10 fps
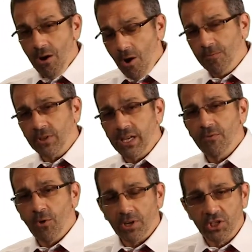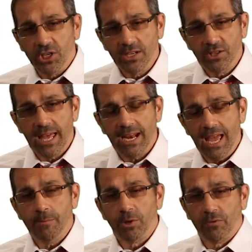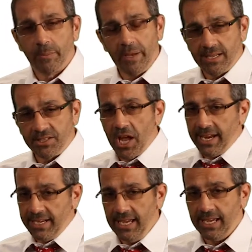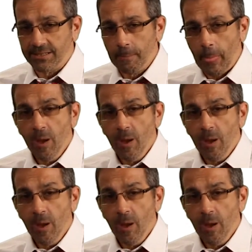Hopefully, you've already changed that habit over the past 9 days.